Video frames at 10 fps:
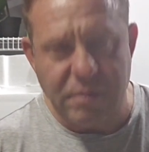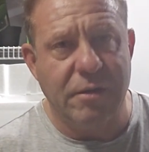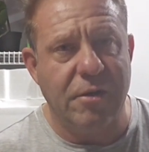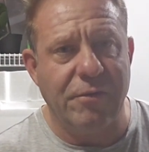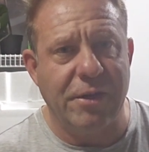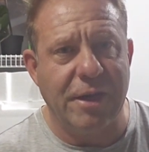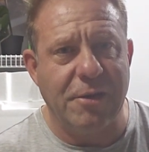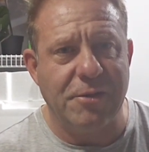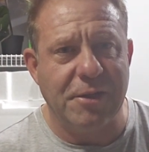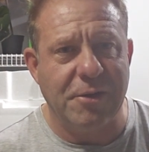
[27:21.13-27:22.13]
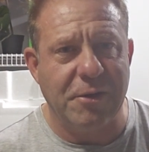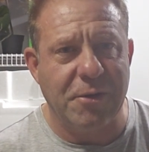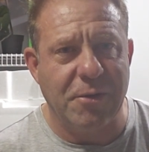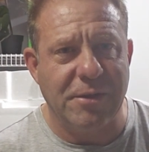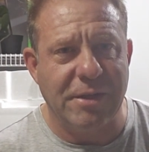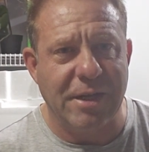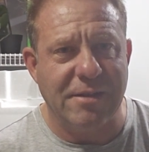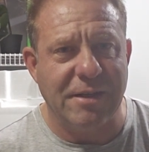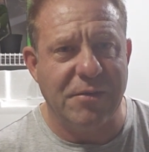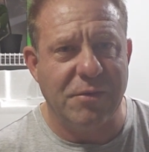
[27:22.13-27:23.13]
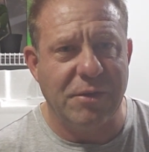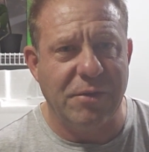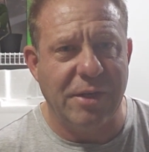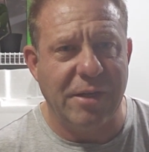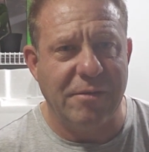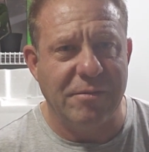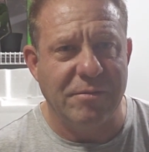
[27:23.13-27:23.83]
get off the couch and get on the courts, guys. Thanks for tuning in.